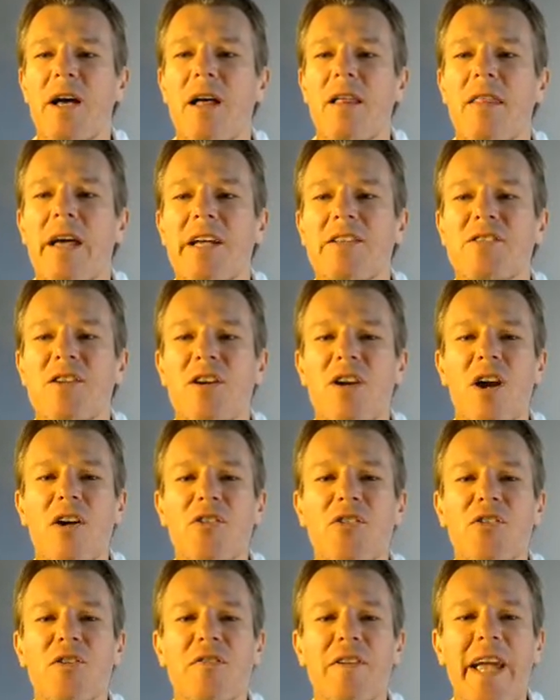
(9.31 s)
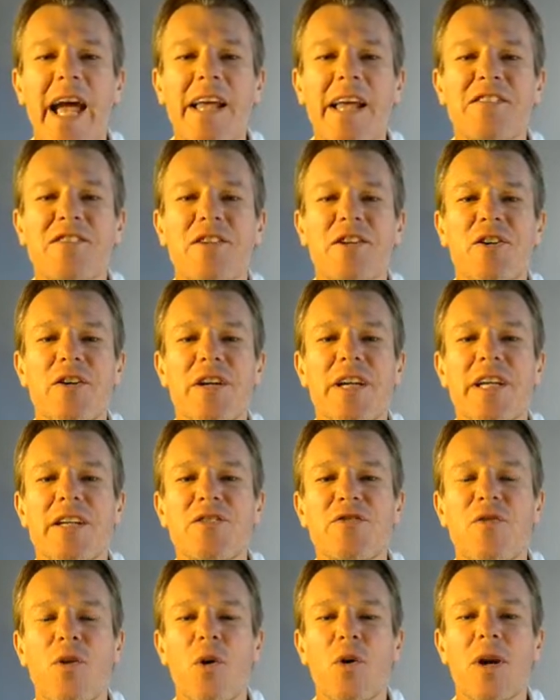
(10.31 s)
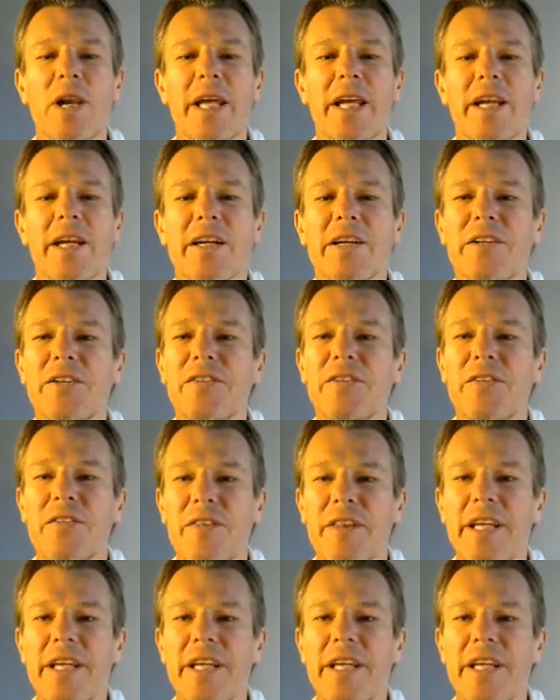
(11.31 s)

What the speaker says: There's lots of categories for linkers.